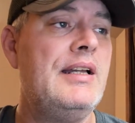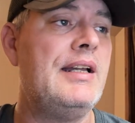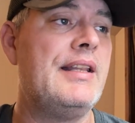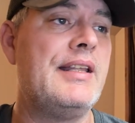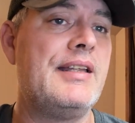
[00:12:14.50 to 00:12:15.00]

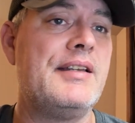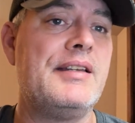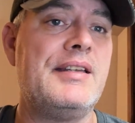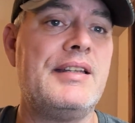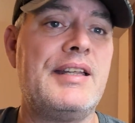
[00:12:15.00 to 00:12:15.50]
and
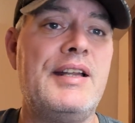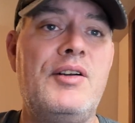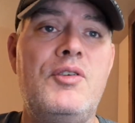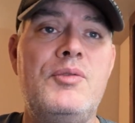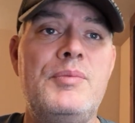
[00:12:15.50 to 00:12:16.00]
then to get
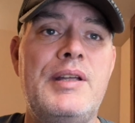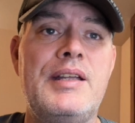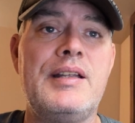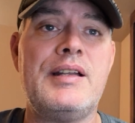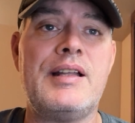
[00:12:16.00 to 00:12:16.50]
home
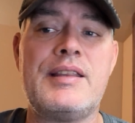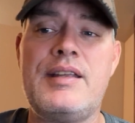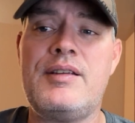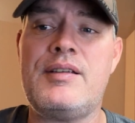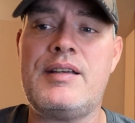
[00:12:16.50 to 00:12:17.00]
and I
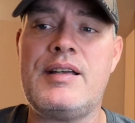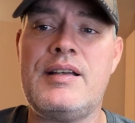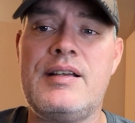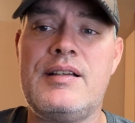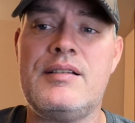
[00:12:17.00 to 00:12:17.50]
think
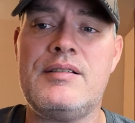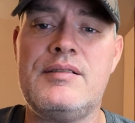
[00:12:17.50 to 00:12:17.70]
uh,